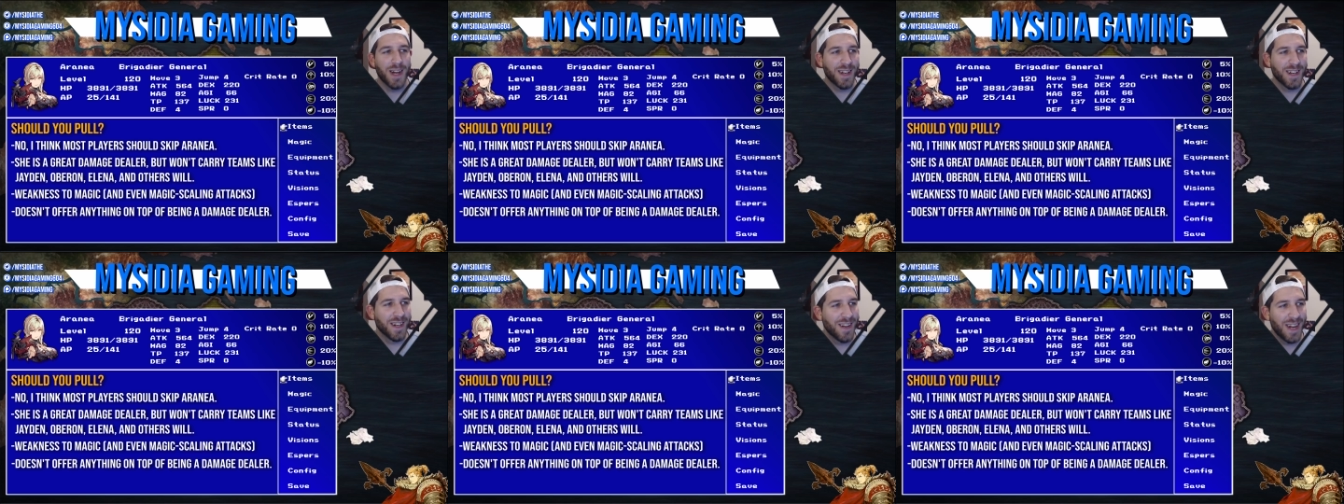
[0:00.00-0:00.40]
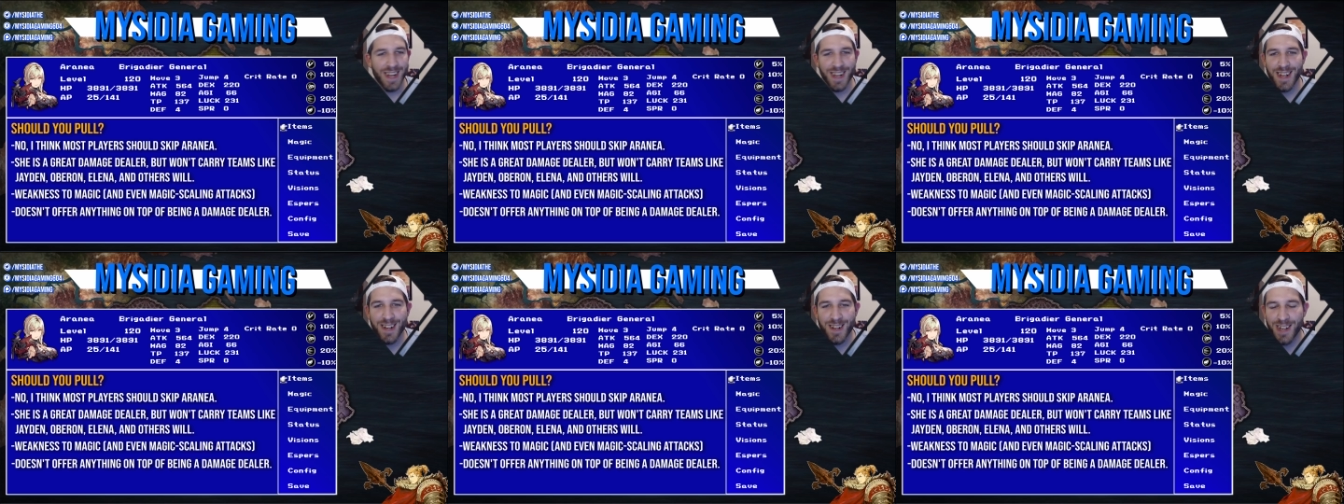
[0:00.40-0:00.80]
I don't
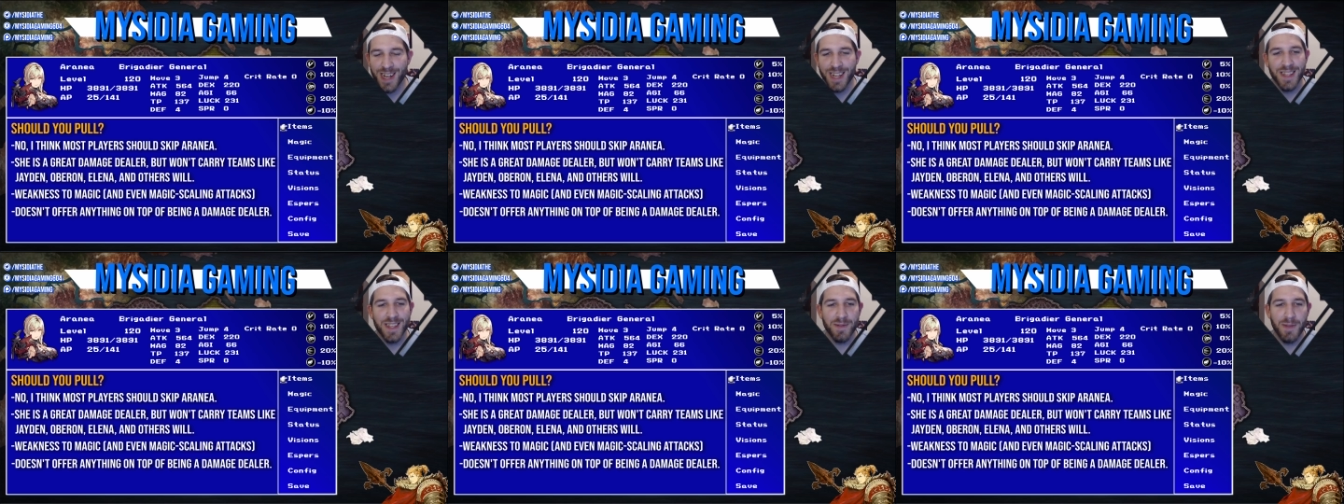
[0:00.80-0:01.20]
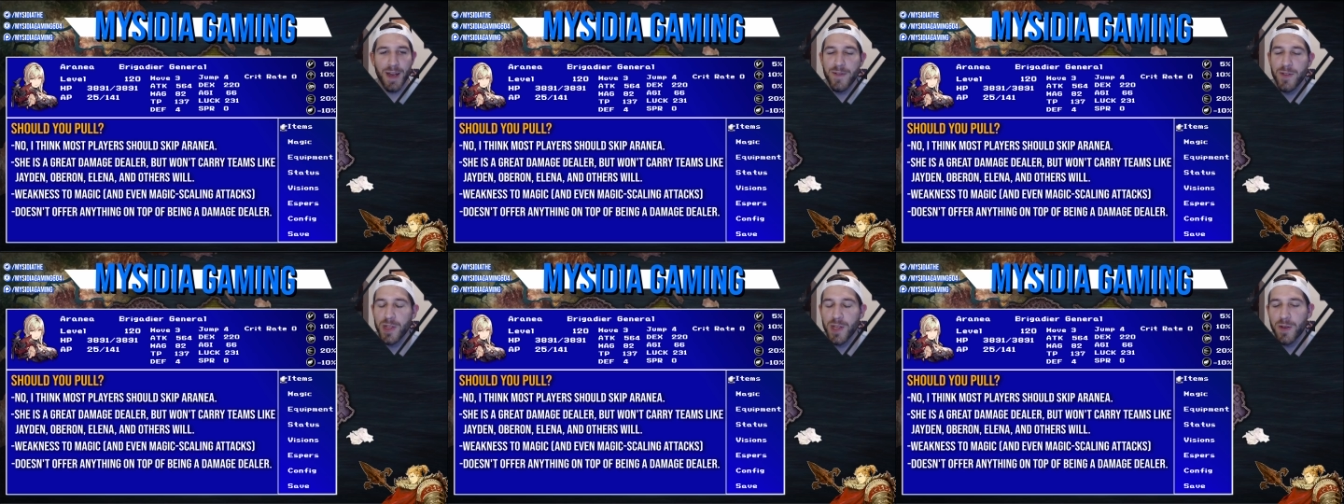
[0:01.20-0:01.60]
know how this
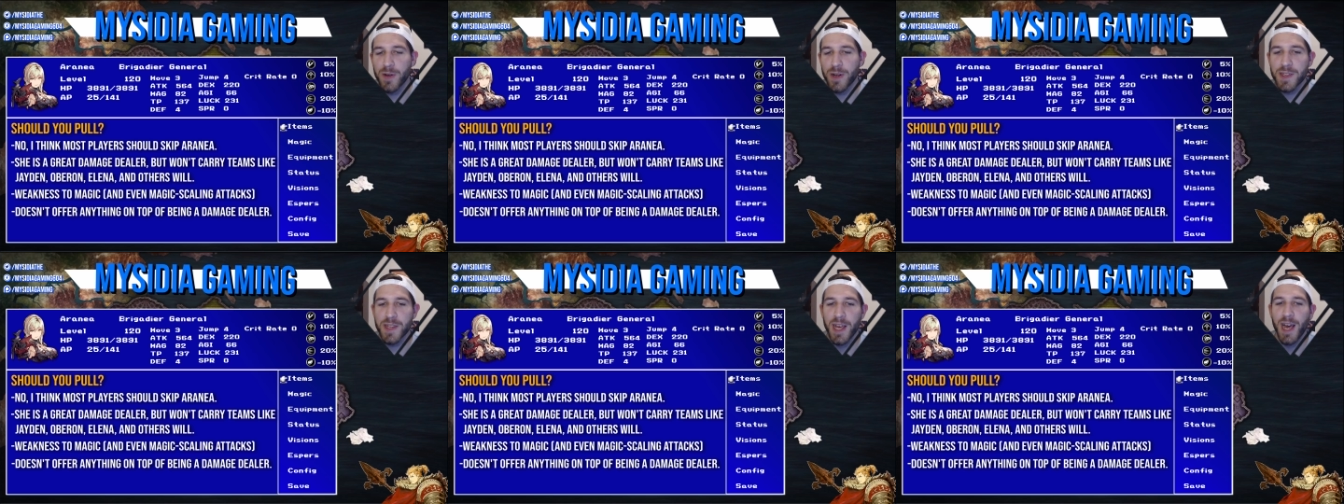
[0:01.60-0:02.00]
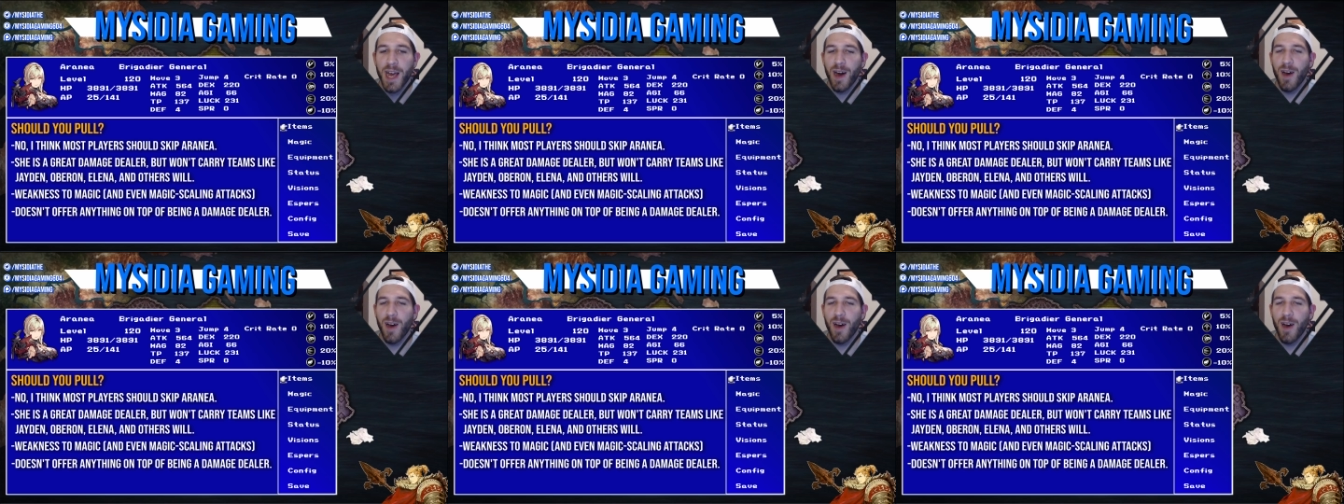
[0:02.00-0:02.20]
waifu thing works.